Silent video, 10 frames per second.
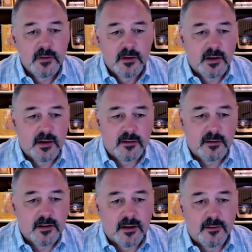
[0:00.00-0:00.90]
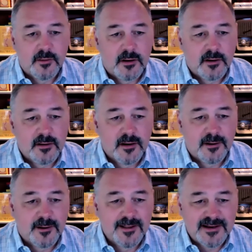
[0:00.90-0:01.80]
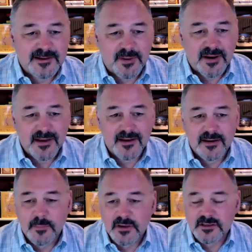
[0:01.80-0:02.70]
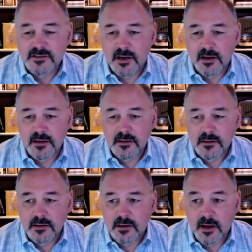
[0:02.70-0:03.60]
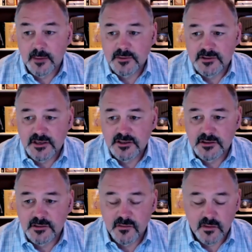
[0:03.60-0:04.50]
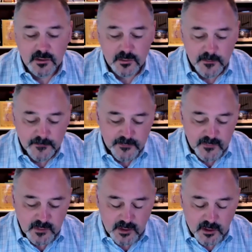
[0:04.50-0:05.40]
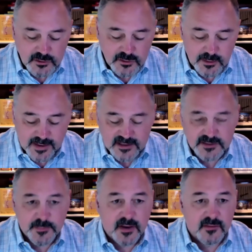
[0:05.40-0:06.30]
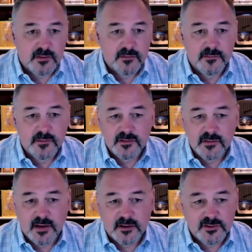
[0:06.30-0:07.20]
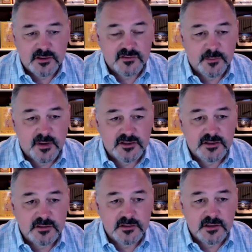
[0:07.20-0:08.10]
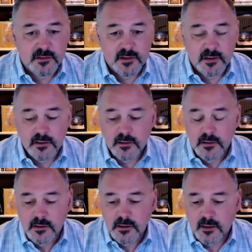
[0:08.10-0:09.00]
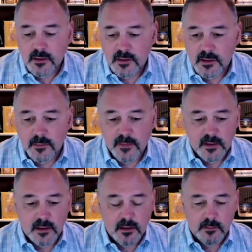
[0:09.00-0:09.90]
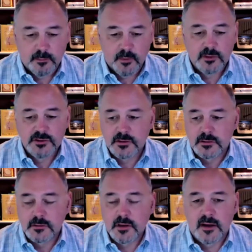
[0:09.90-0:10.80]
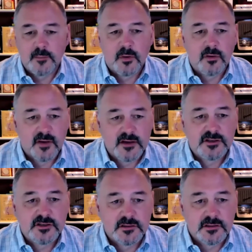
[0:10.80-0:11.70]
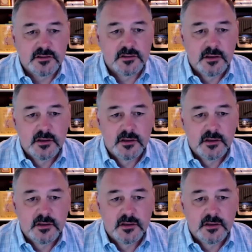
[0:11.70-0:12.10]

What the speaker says: And, you know, I'll collect my my stock compensation. So the cultural aspect of these kind of transformations and the personal kind of motivations